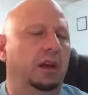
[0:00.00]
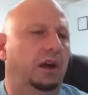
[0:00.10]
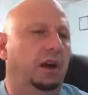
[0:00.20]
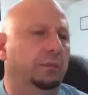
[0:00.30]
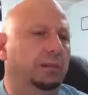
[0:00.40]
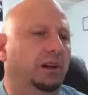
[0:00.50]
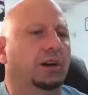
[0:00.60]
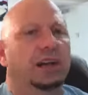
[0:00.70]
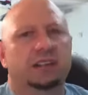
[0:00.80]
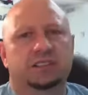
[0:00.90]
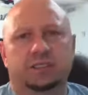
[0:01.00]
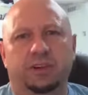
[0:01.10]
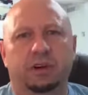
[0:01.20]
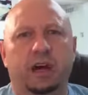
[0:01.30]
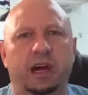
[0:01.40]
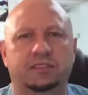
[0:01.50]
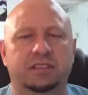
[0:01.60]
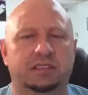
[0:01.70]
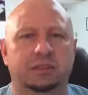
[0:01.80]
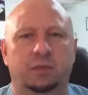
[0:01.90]
Um, you know, he had severe
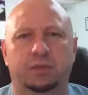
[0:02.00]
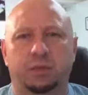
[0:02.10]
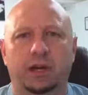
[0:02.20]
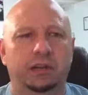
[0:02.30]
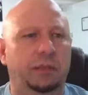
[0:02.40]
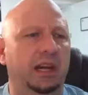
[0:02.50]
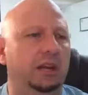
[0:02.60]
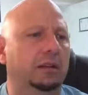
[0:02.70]
autism with Rain Man,